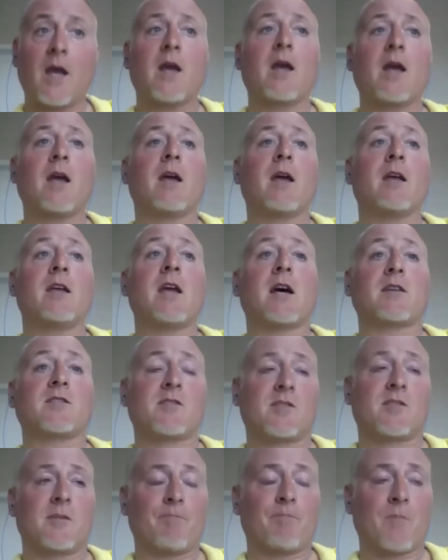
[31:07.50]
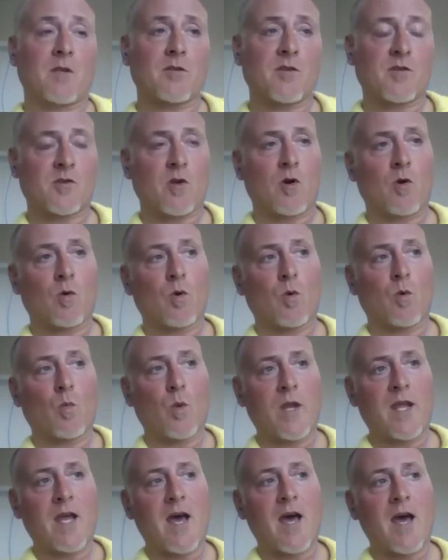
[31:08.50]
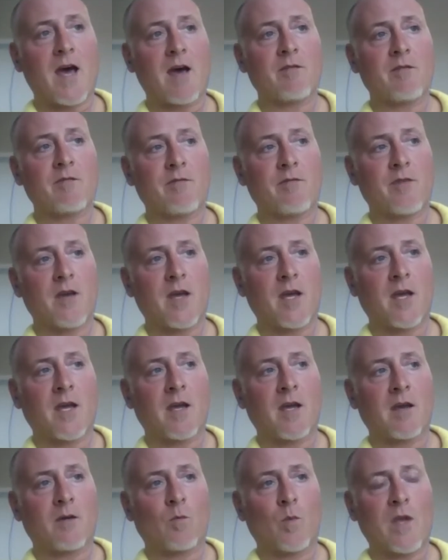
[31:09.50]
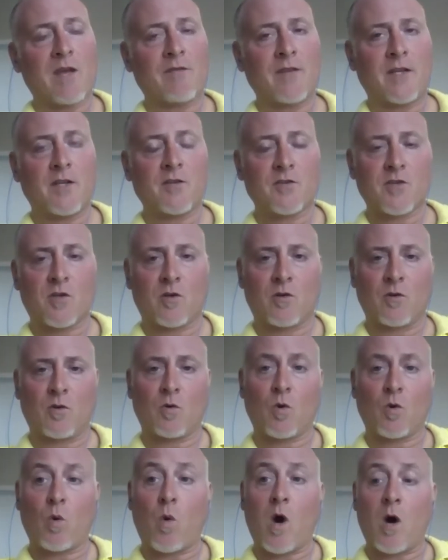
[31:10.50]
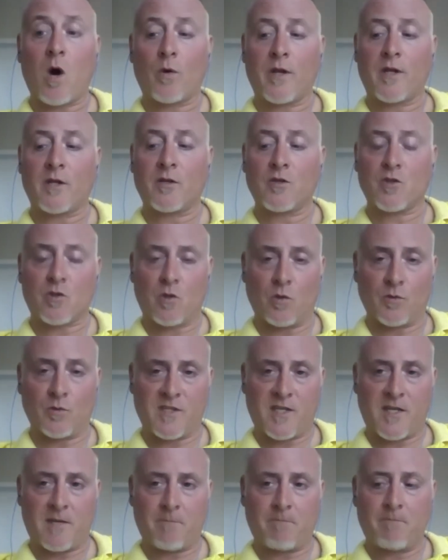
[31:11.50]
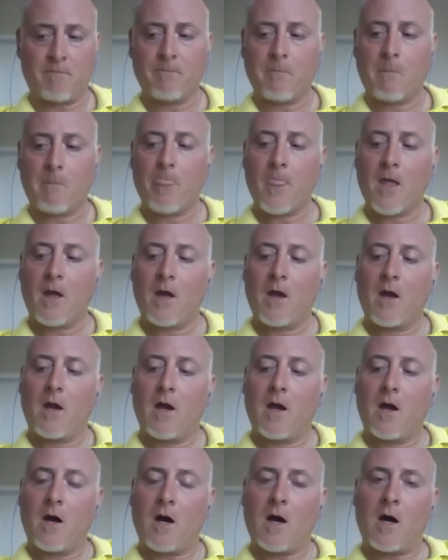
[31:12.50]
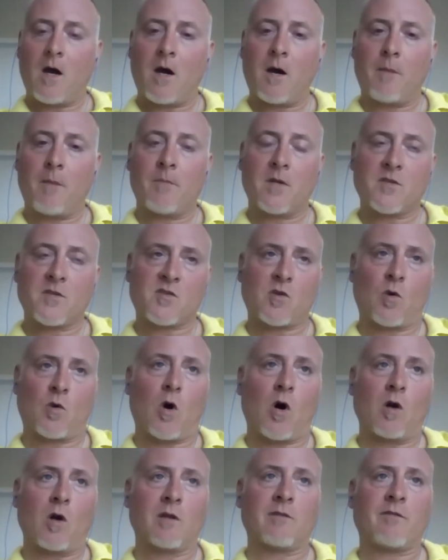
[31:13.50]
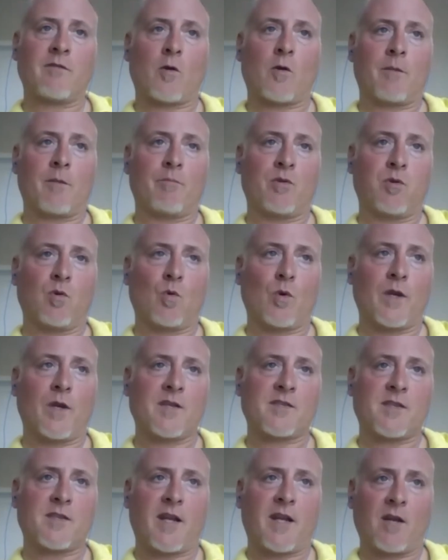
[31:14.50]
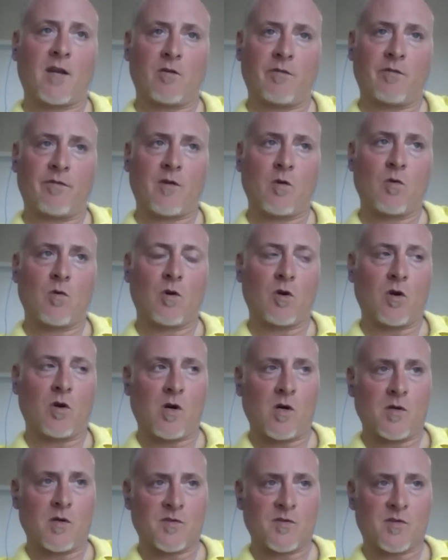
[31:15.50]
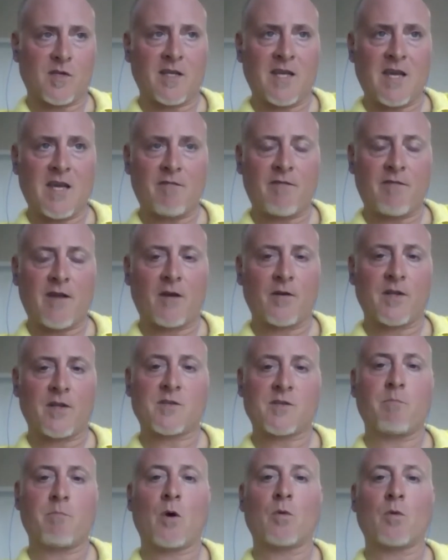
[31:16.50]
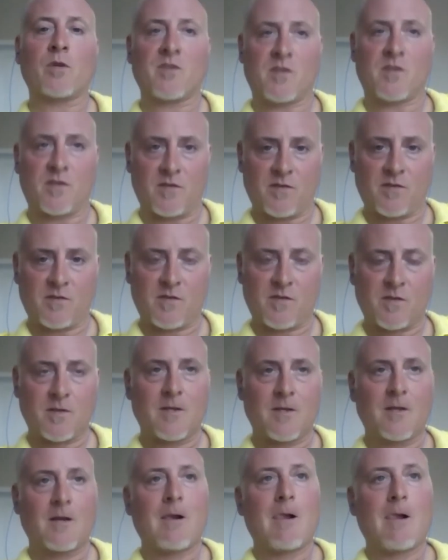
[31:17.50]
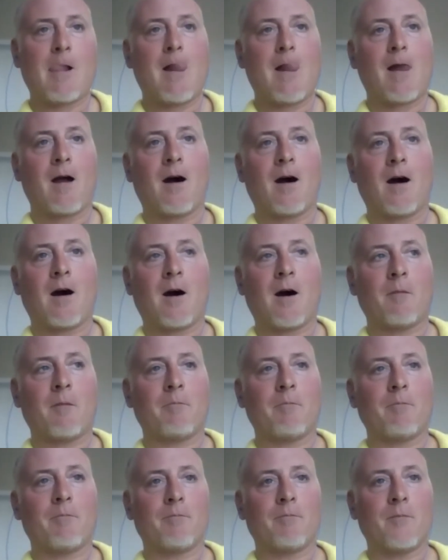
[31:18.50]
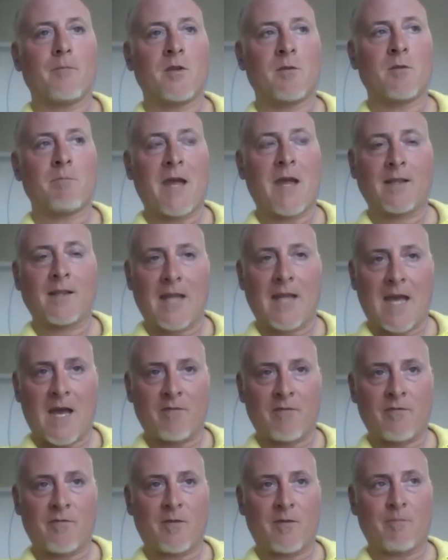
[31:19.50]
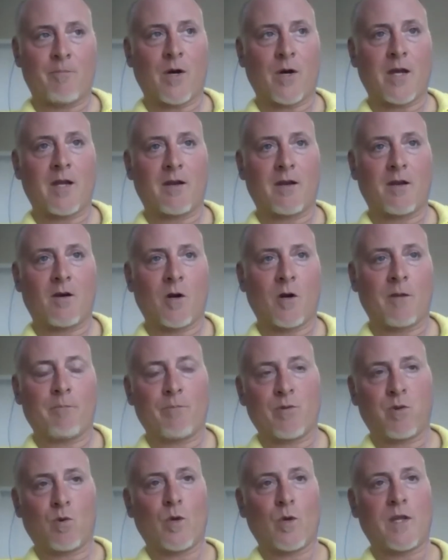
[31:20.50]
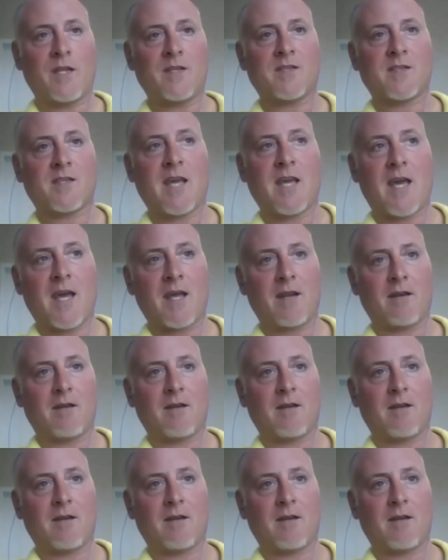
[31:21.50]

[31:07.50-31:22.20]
Yes. So we have an internal quality control team. So all of our employees that handle phone calls get various bonuses. You may laugh, but our employees get